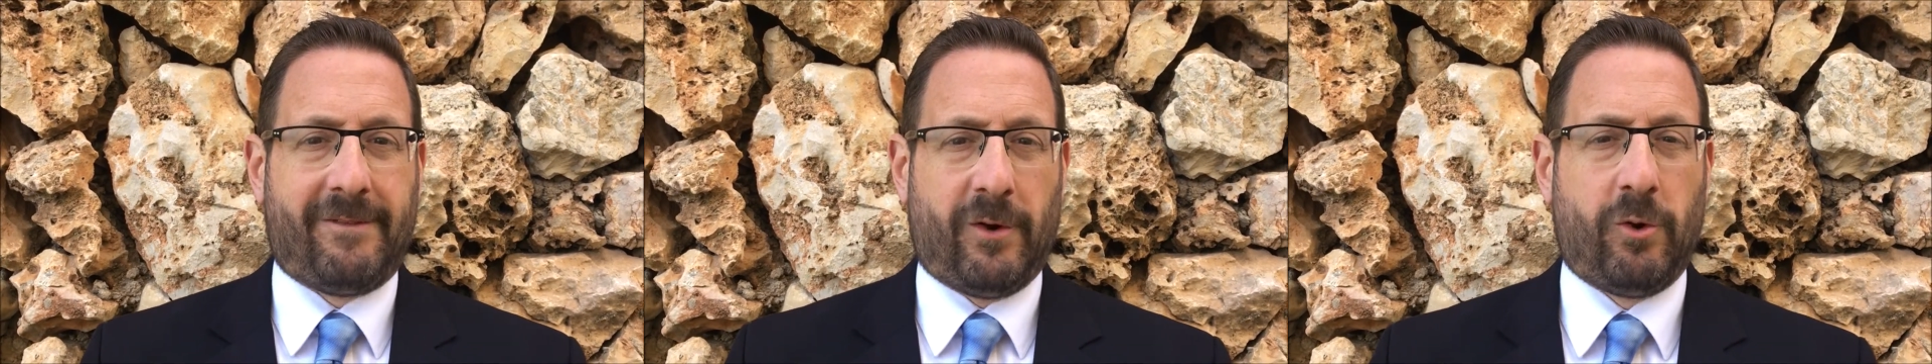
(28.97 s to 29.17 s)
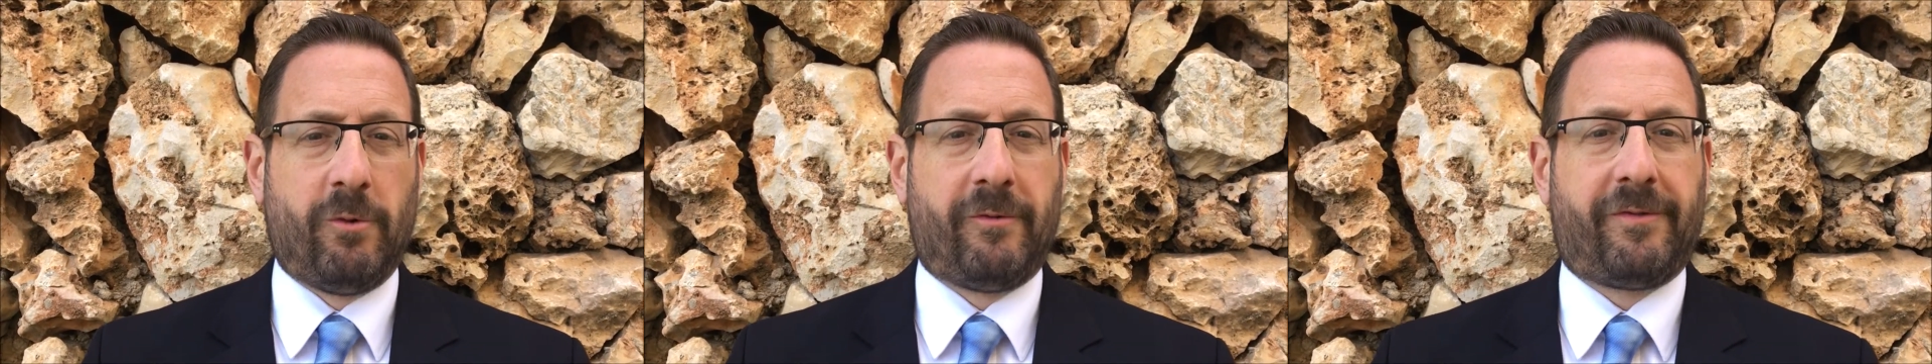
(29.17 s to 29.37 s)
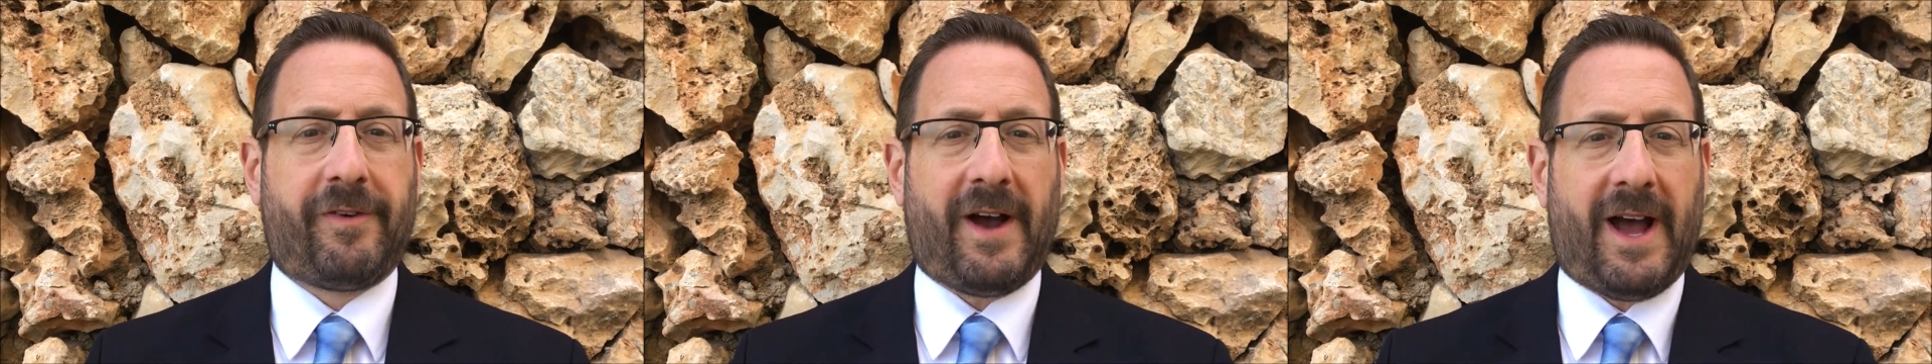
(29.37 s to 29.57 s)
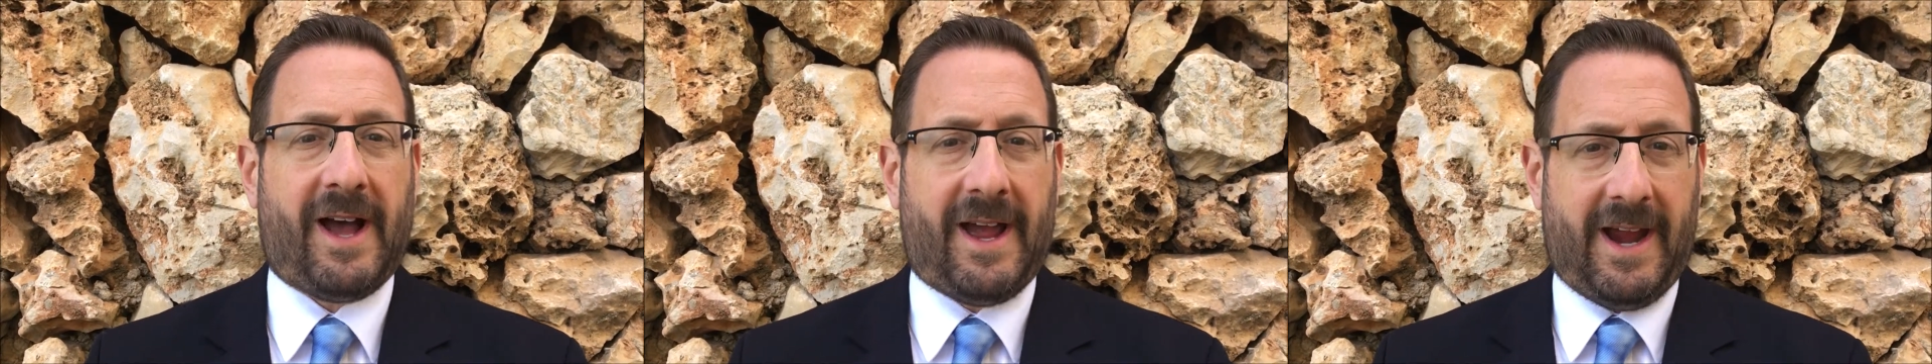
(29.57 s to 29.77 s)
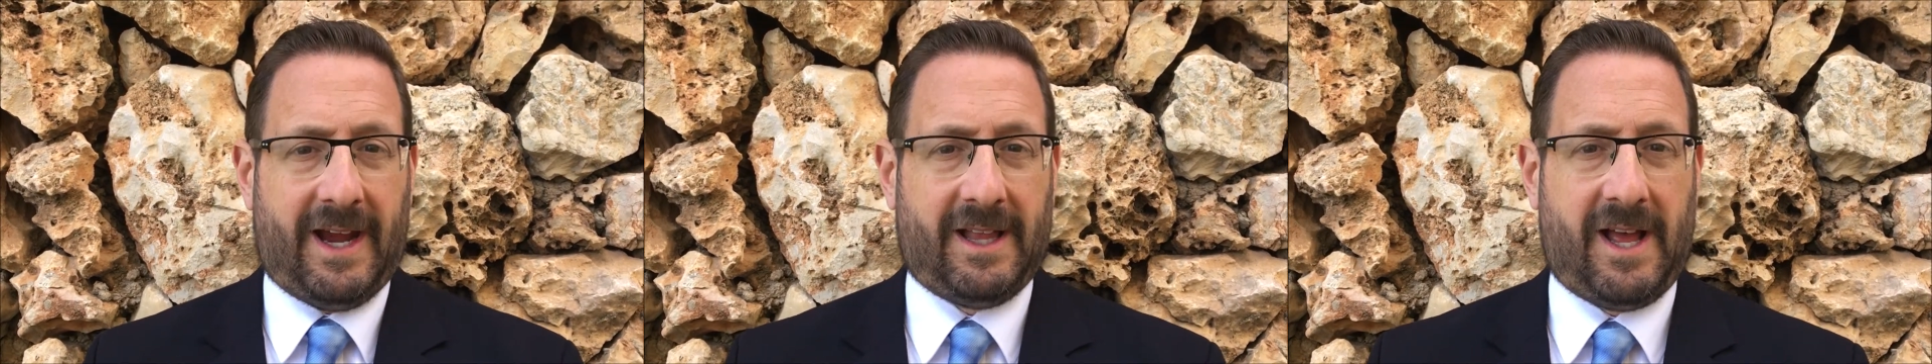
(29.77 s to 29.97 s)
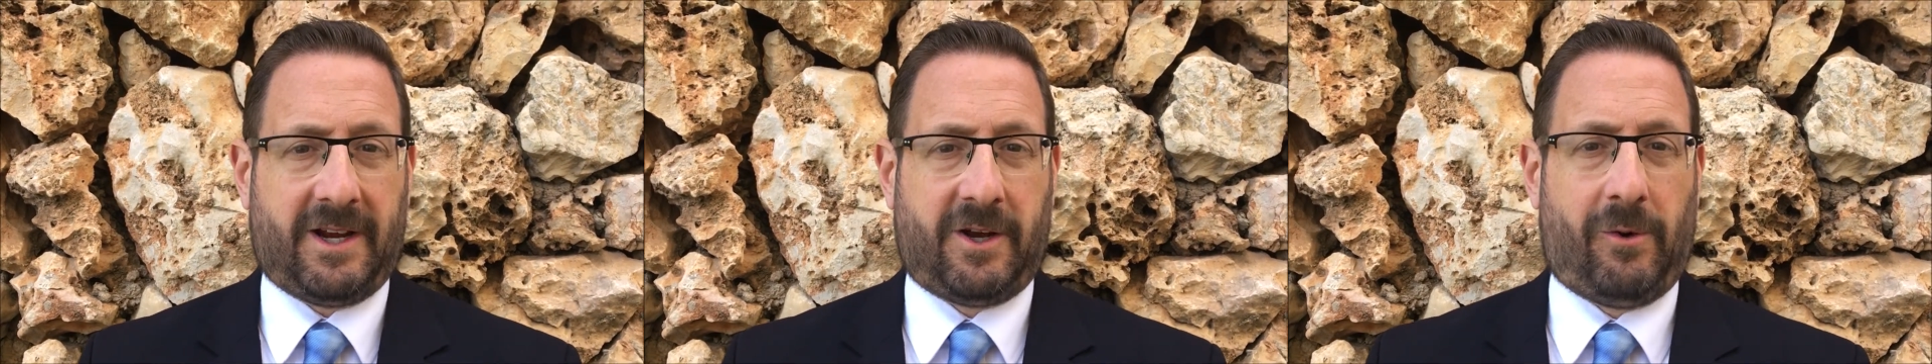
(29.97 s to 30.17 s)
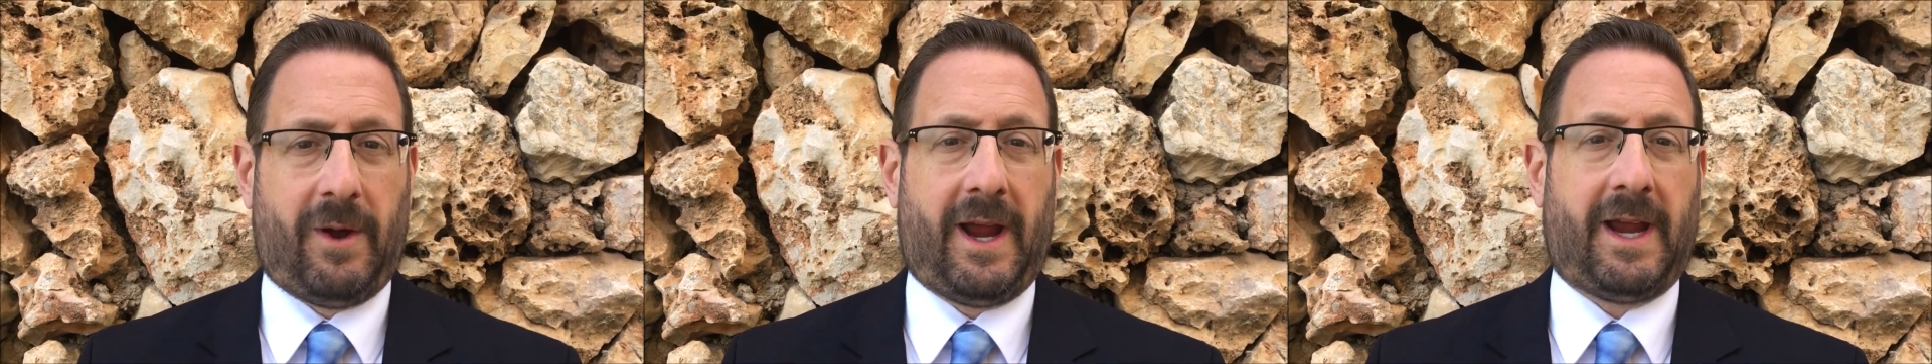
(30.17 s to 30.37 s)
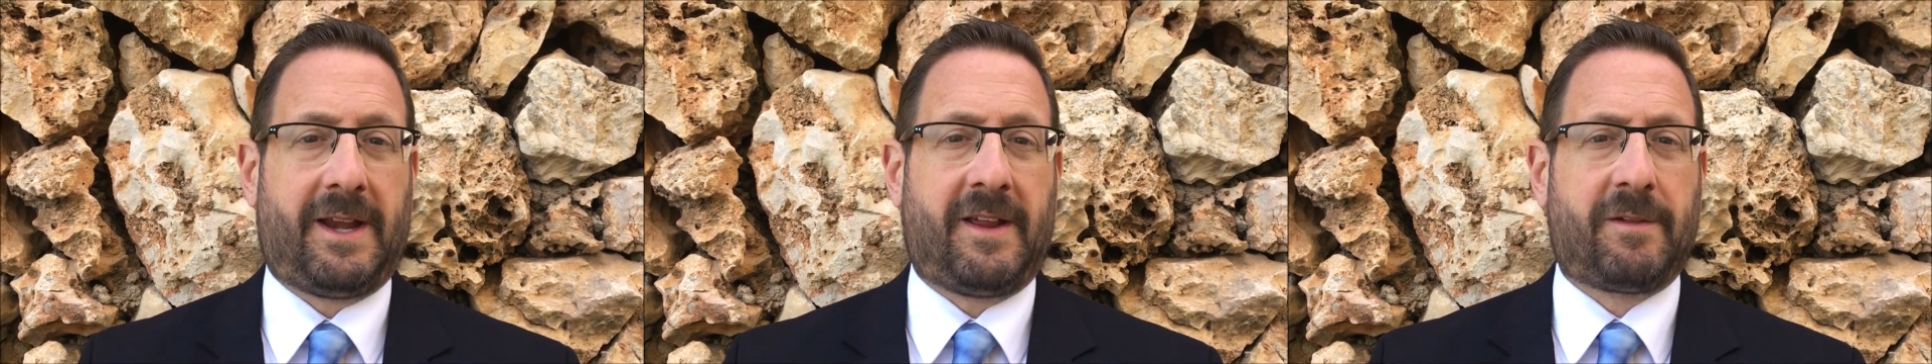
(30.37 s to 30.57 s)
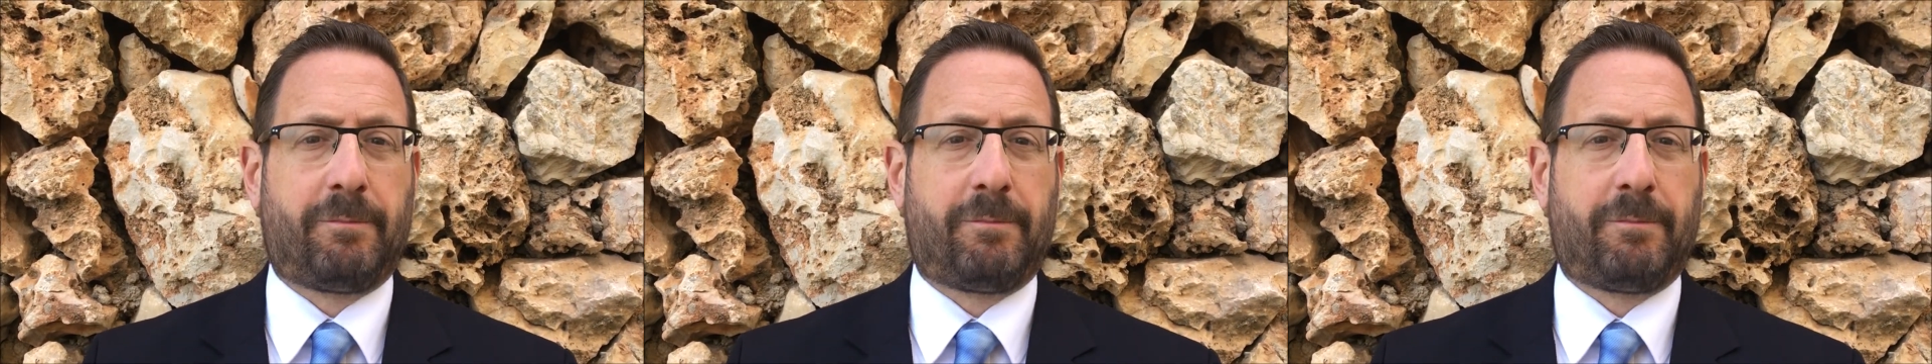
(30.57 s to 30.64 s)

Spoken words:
v'huva el ha-Kohen.